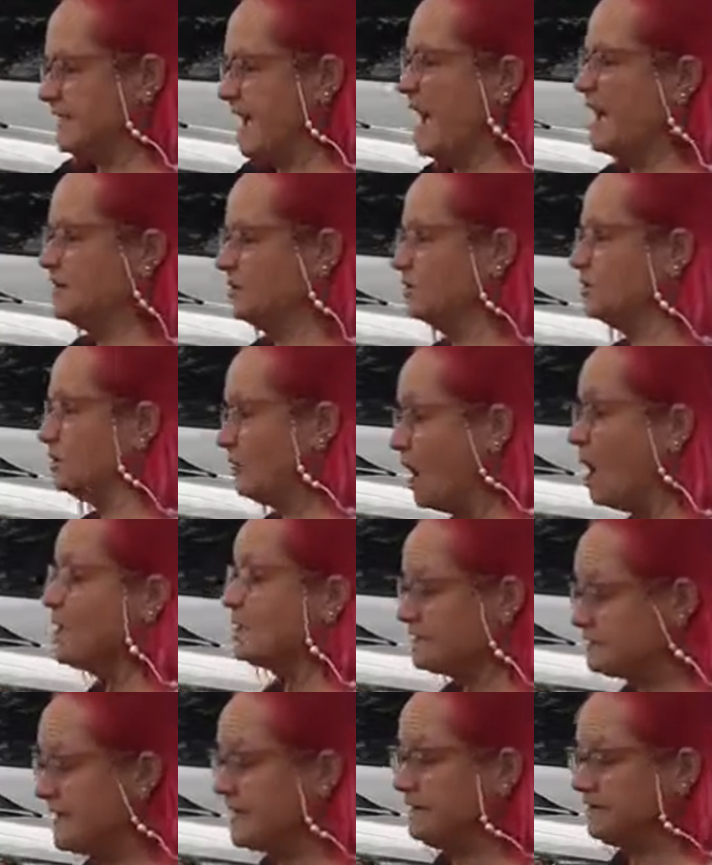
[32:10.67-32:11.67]
died on the
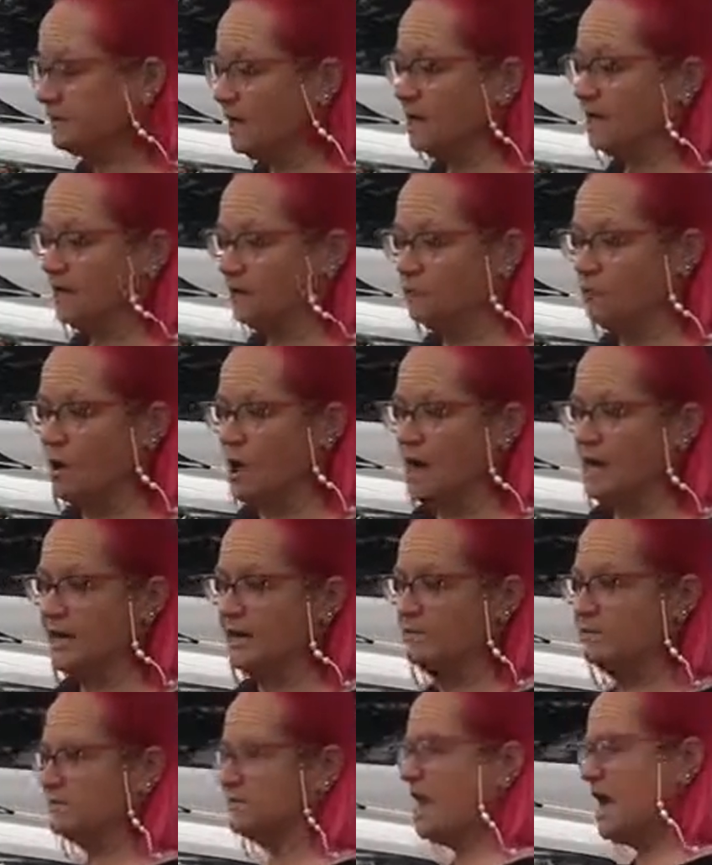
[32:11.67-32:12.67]
cross, Satan thought he'd won.
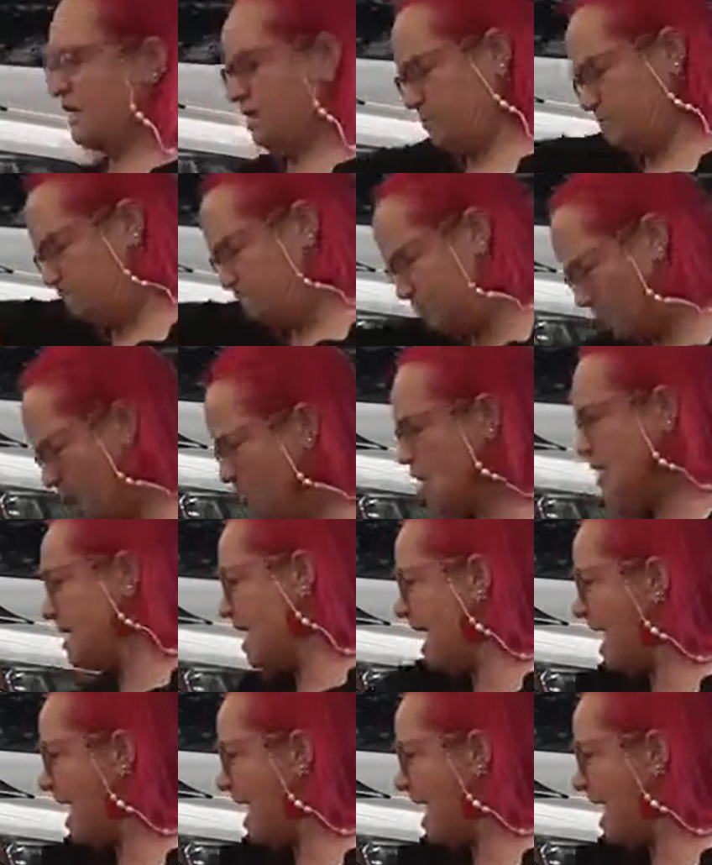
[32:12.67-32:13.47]
He was like, "Oh